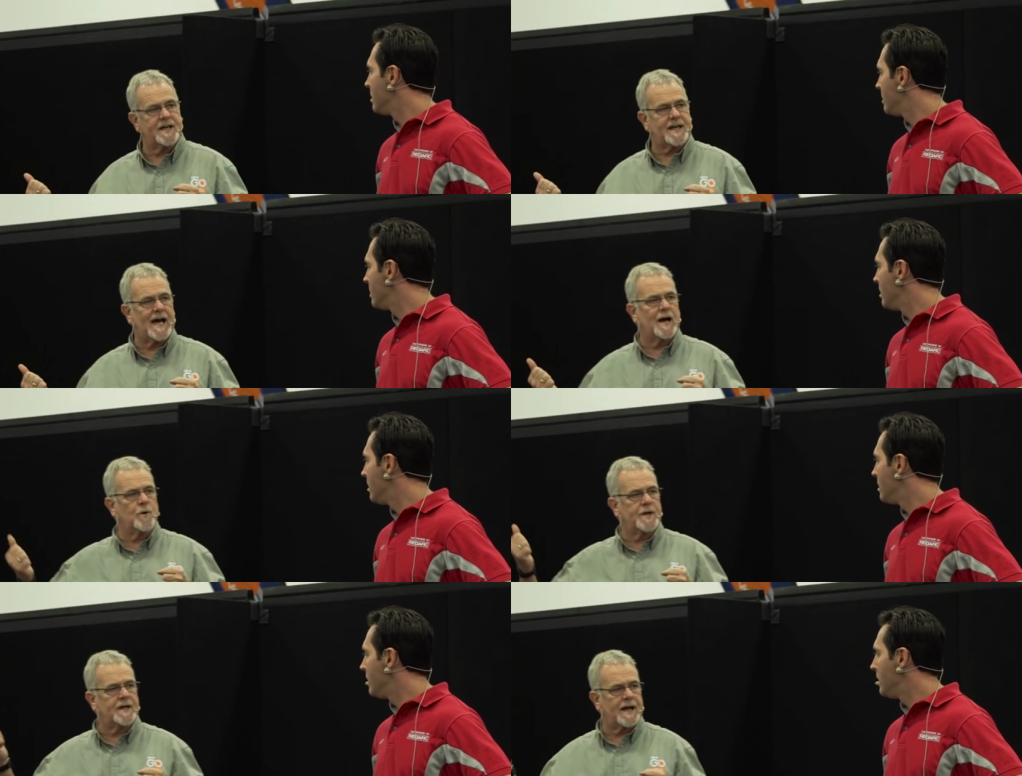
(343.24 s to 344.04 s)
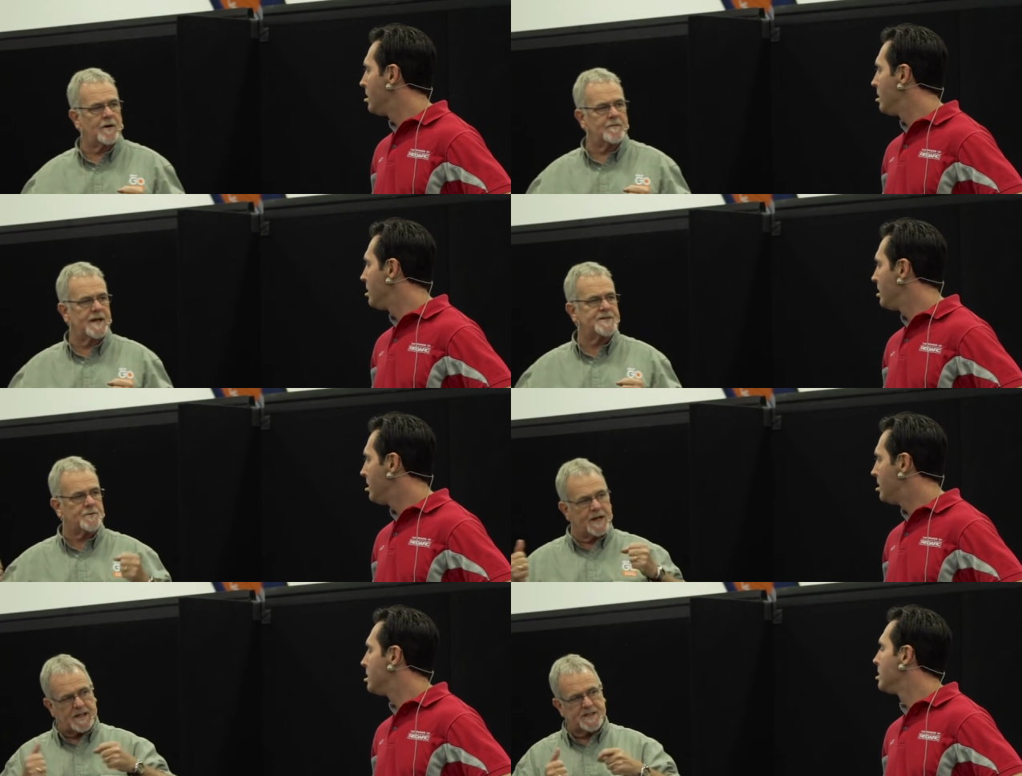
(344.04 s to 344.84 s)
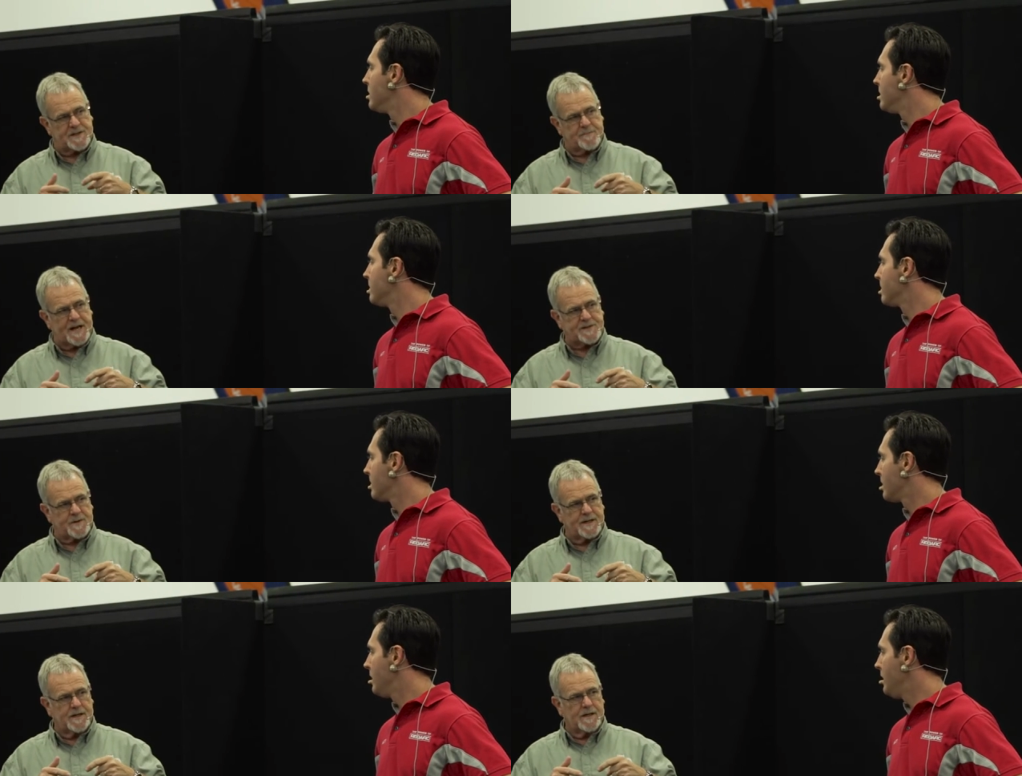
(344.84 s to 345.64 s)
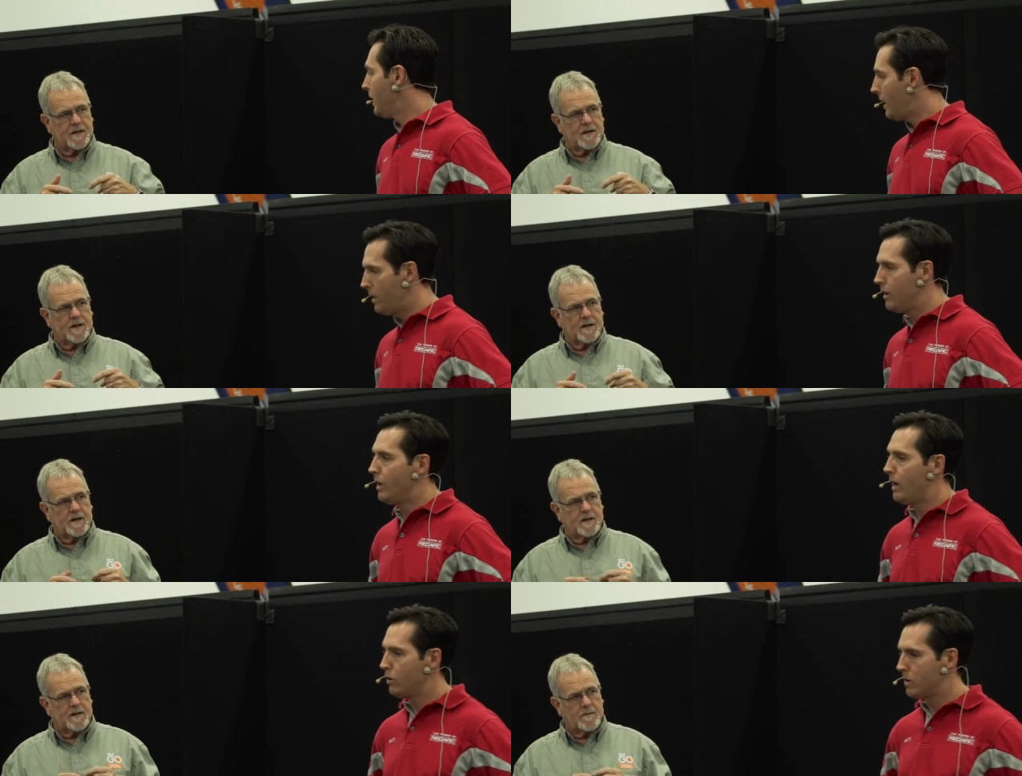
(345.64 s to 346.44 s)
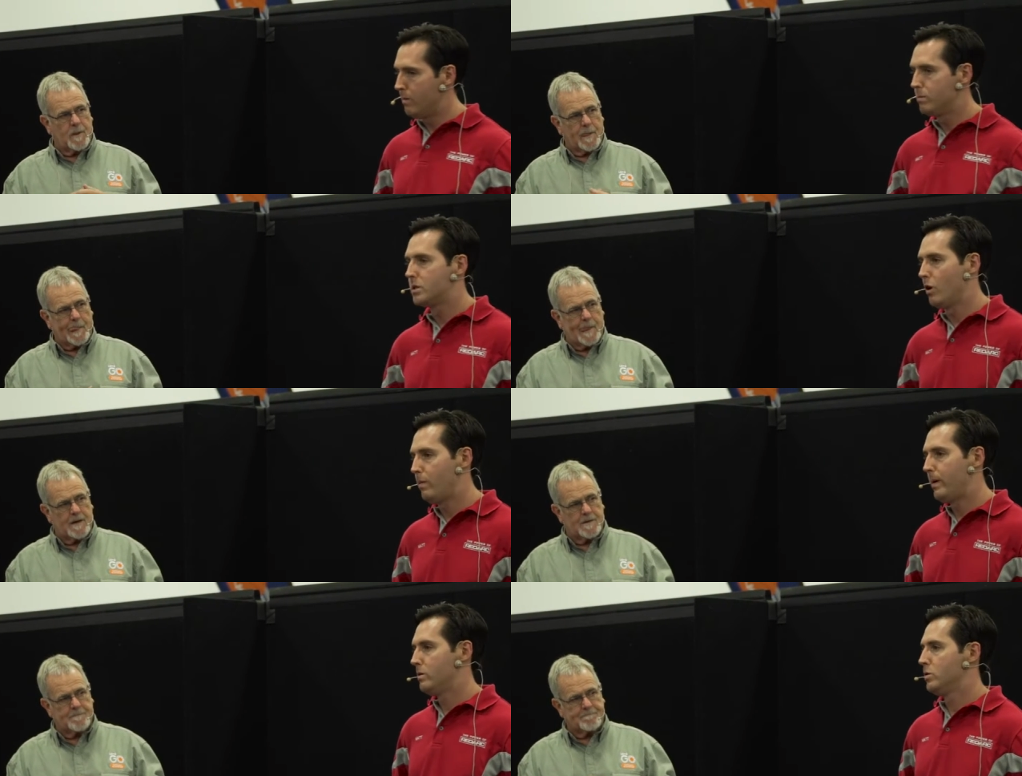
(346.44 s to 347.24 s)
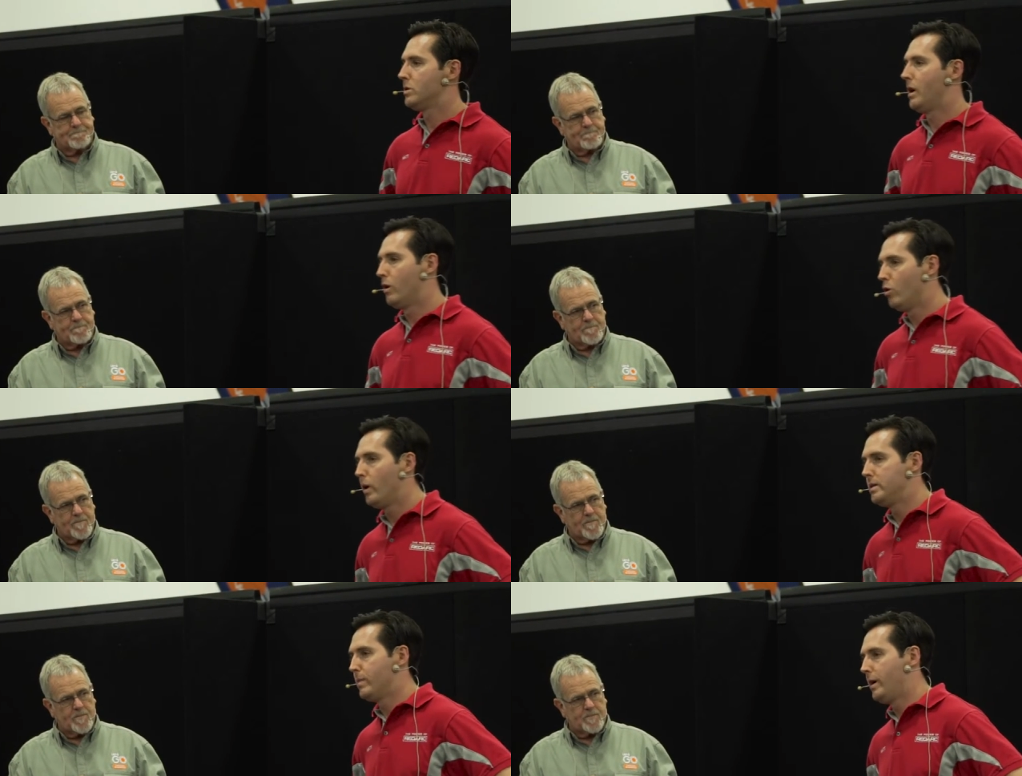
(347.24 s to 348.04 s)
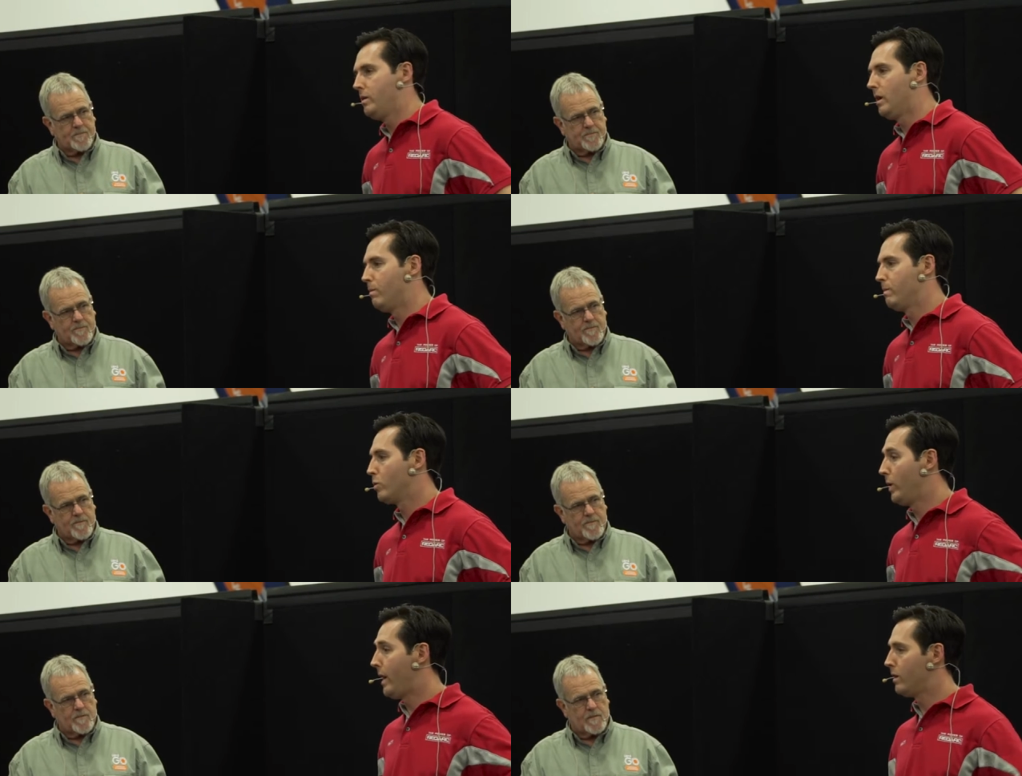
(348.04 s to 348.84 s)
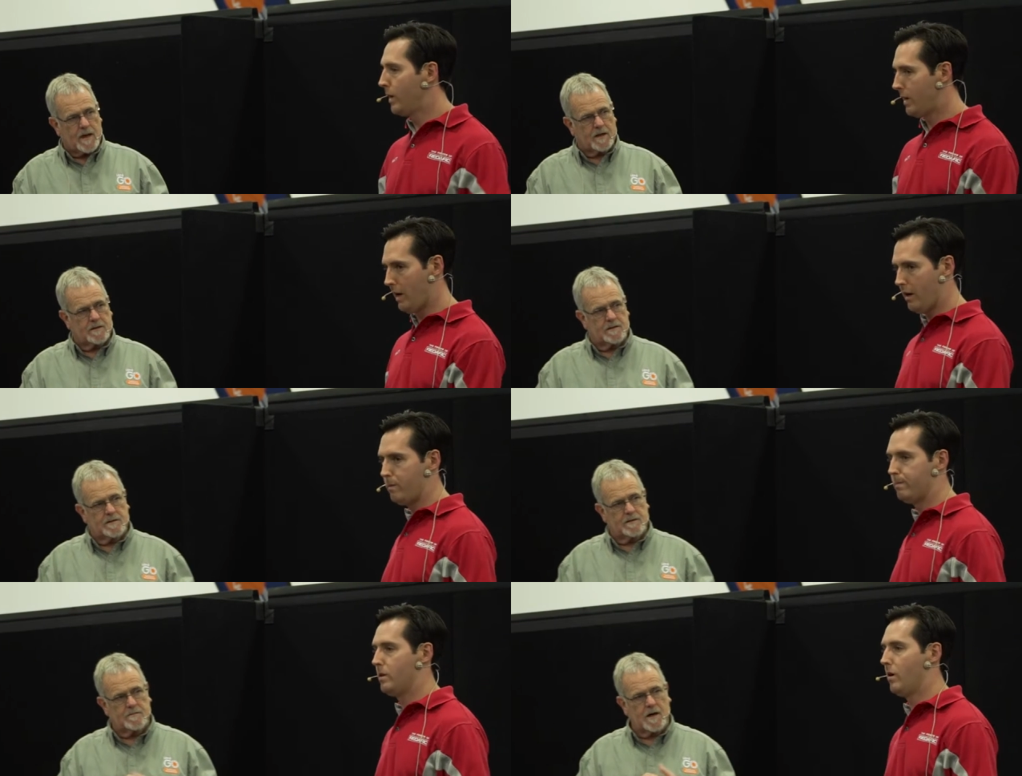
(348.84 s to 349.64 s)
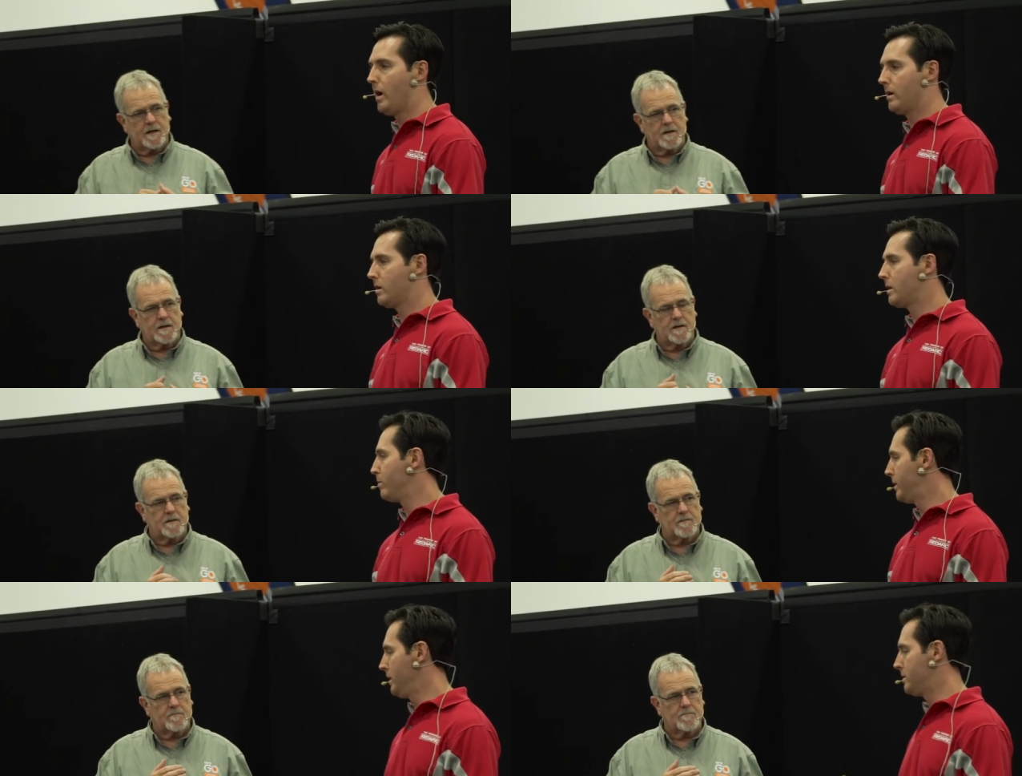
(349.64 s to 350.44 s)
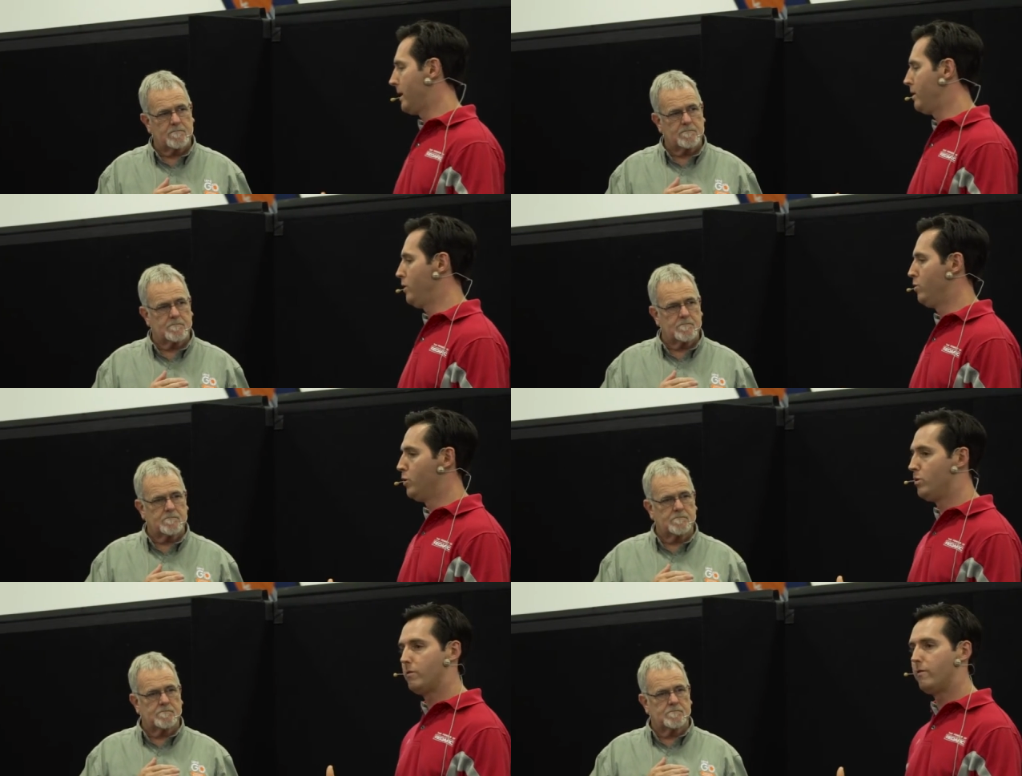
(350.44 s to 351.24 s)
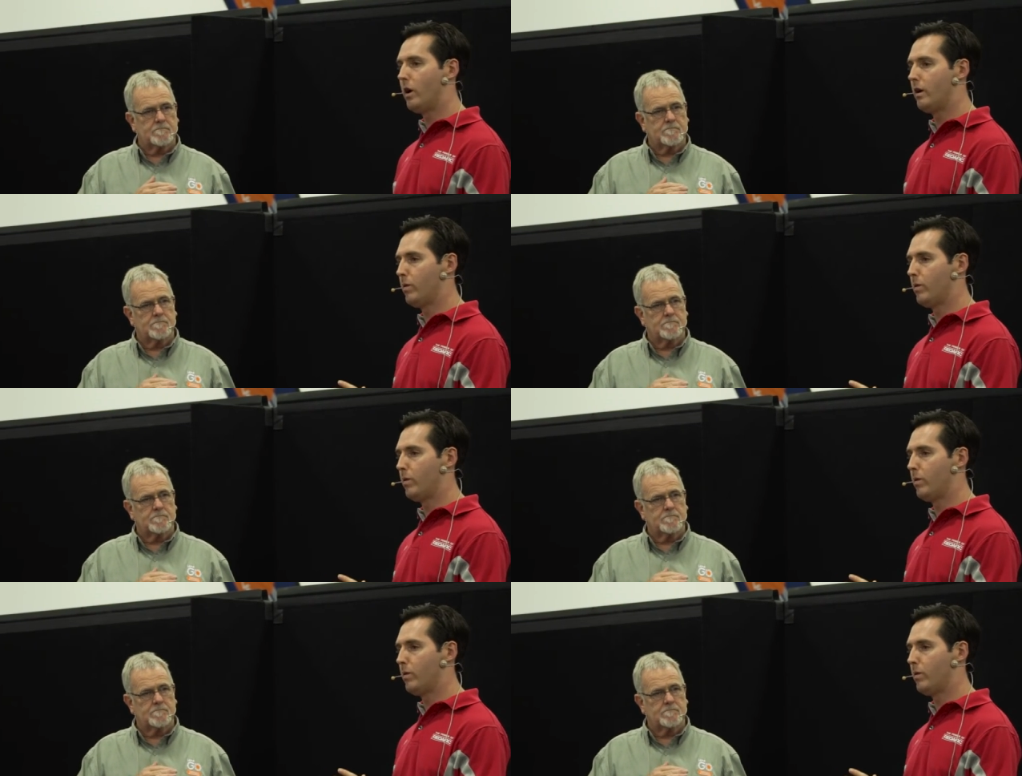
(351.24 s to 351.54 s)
Speaker 1: your car or your caravan directly to the battery?
Speaker 2: Yeah, uh, look, um, solar panels are always made um, without a regulator. There right. are companies that you will find a